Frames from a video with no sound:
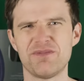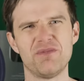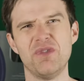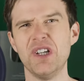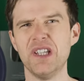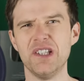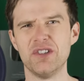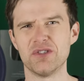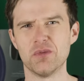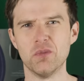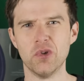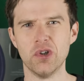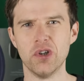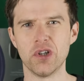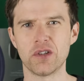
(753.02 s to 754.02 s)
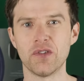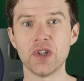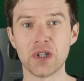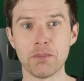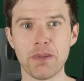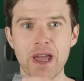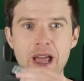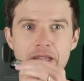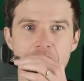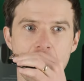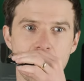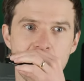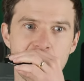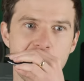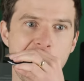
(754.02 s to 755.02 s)
really doesn't work. If you compare
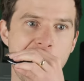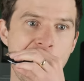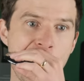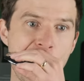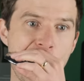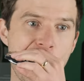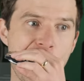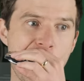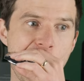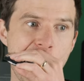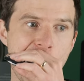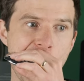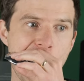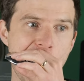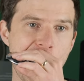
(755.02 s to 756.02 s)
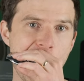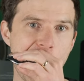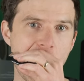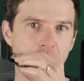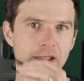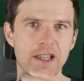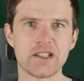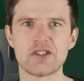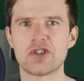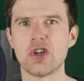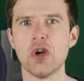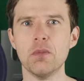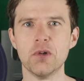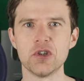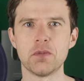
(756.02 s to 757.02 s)
that with, that's
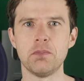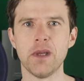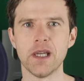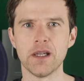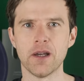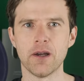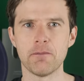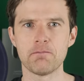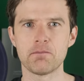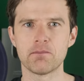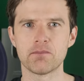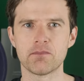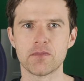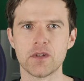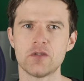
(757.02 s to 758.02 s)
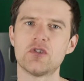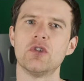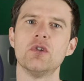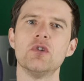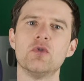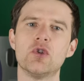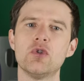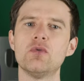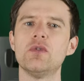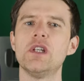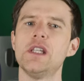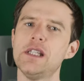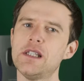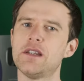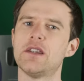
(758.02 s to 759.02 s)
so much bigger. So you do
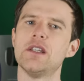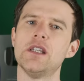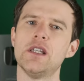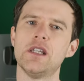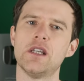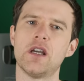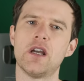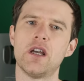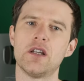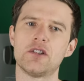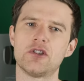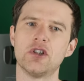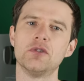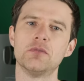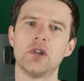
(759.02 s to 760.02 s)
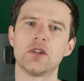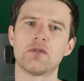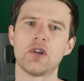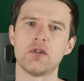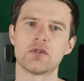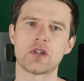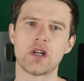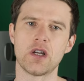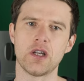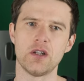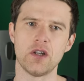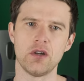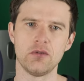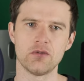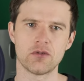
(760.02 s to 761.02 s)
need the tongue lock for those higher
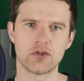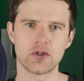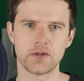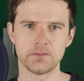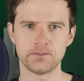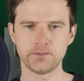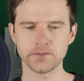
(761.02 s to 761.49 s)
notes.